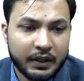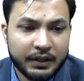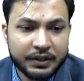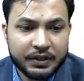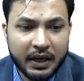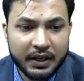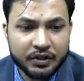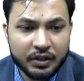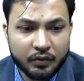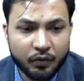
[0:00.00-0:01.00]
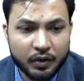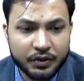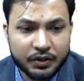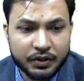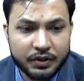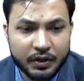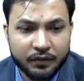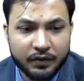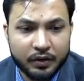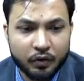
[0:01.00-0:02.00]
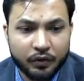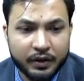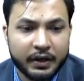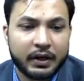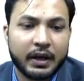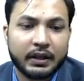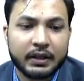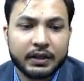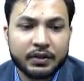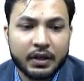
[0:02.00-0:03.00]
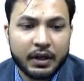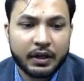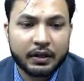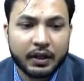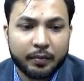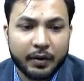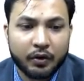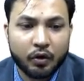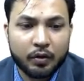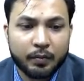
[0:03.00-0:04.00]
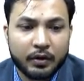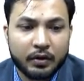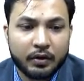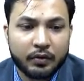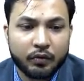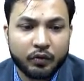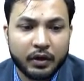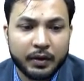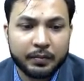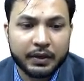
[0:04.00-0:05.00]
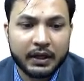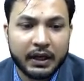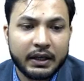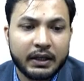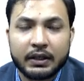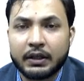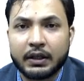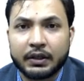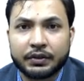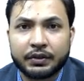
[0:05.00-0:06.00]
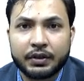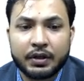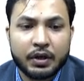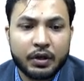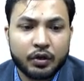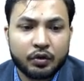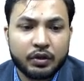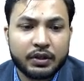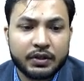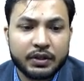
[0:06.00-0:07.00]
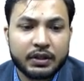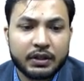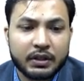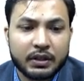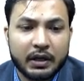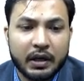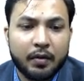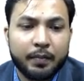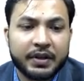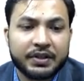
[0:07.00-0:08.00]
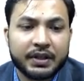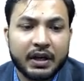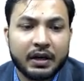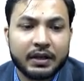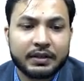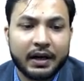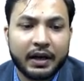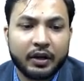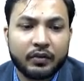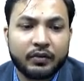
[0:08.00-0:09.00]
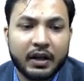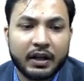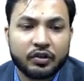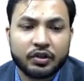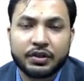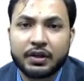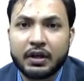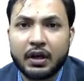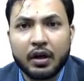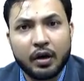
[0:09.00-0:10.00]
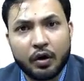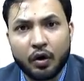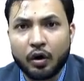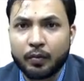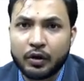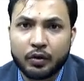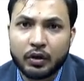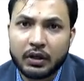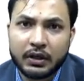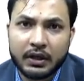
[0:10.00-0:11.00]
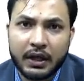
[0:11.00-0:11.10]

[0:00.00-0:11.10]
this tangent was somewhere over here like this, then my normal would have been like this. So this is a basic understanding of tangents and normal to a